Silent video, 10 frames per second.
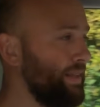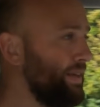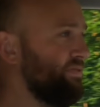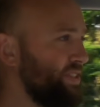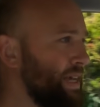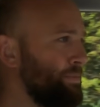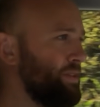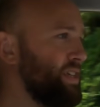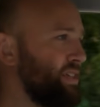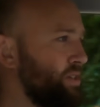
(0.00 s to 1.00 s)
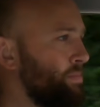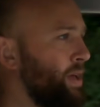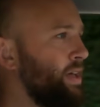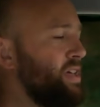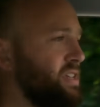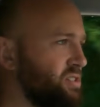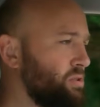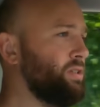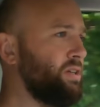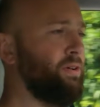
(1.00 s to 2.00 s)
The infotainment system is
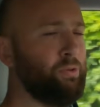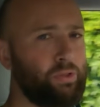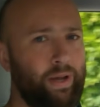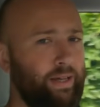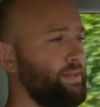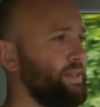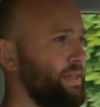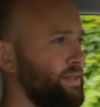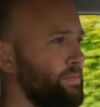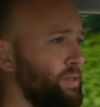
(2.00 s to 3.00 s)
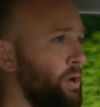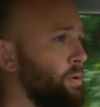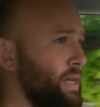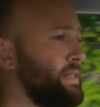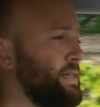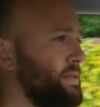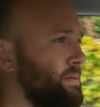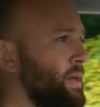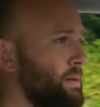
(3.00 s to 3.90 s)
not a Volkswagen system, so it is